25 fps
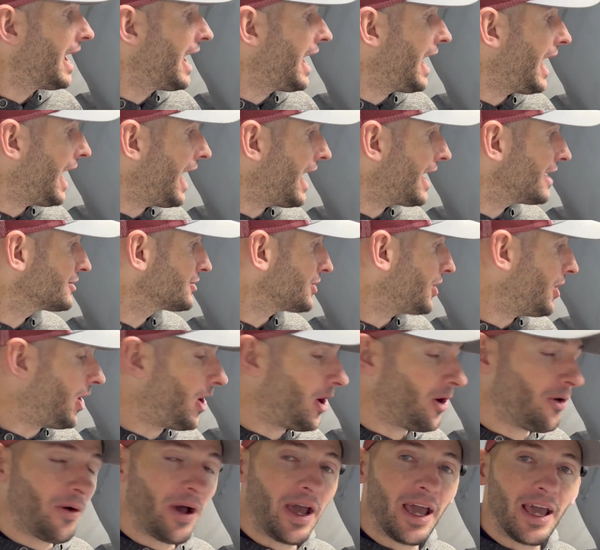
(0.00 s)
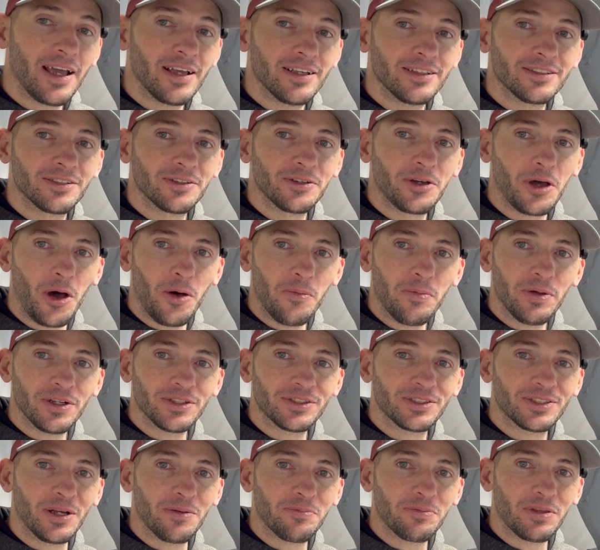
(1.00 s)
As always, go
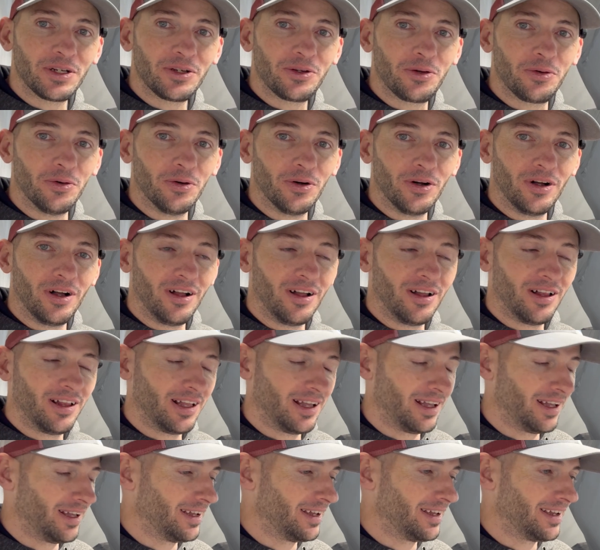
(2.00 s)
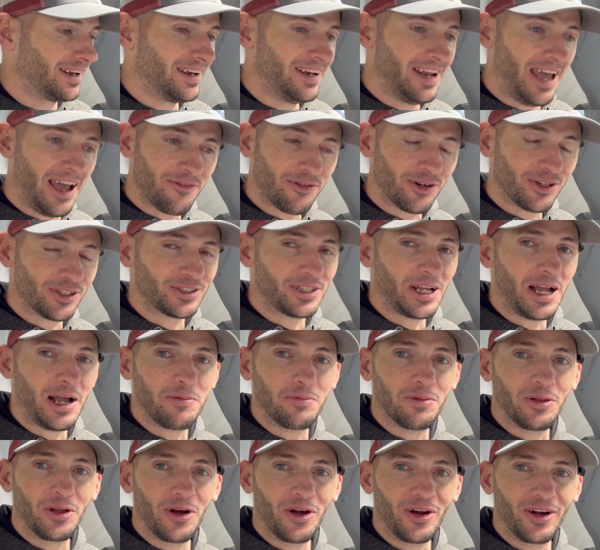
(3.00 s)
build something cool, never
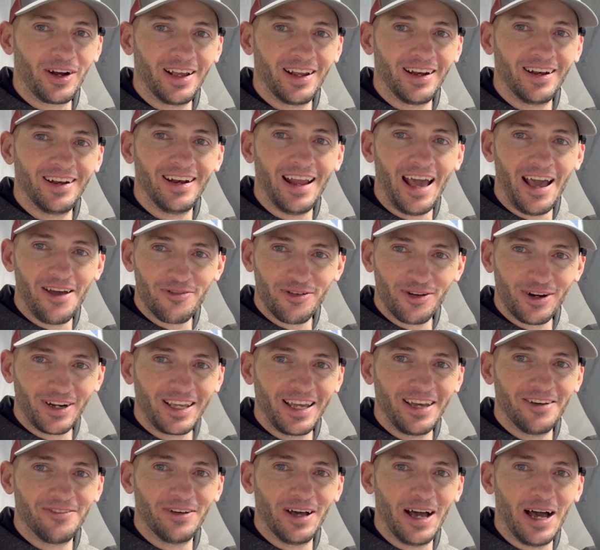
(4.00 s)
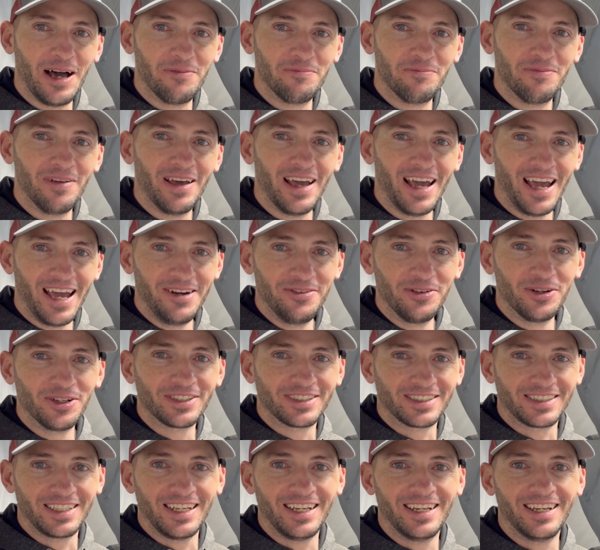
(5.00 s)
stop learning, never give up, and we'll
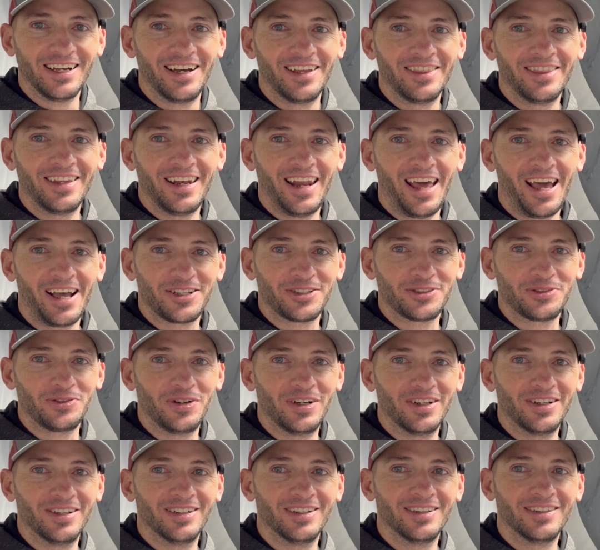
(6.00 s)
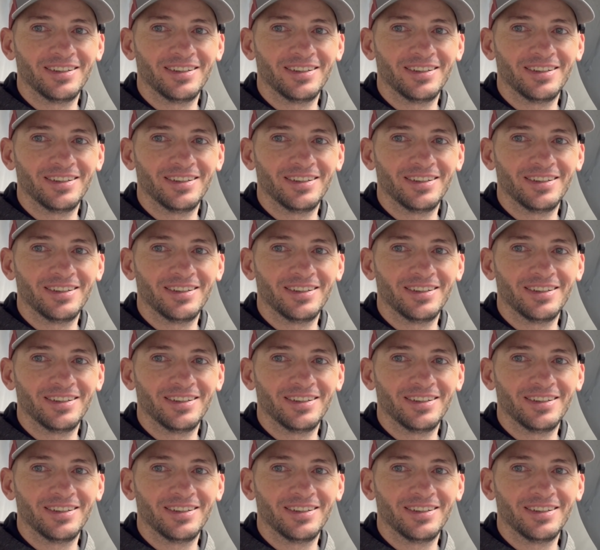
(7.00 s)
see you on the next one.